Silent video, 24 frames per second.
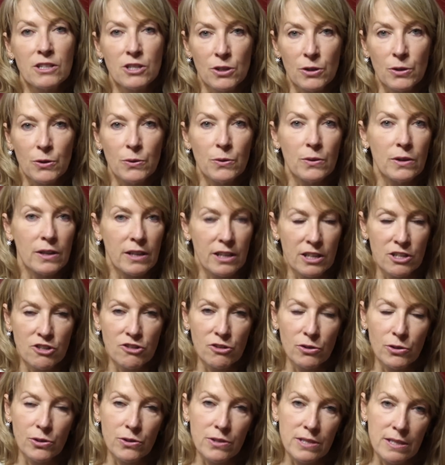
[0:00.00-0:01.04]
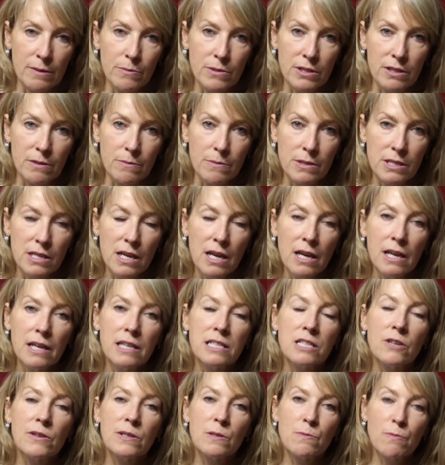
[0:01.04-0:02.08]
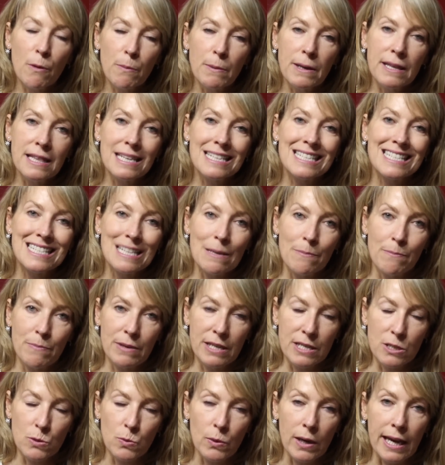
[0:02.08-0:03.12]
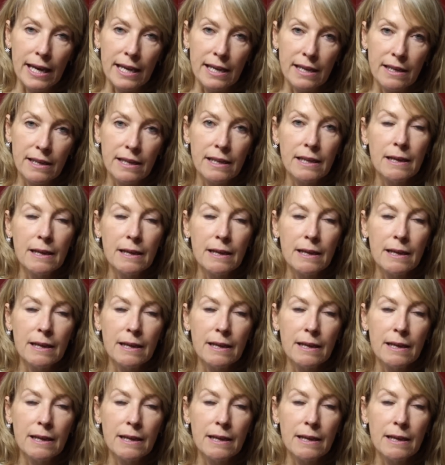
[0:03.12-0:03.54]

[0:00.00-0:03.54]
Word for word: to control your symptoms. So it's probably the simplest way.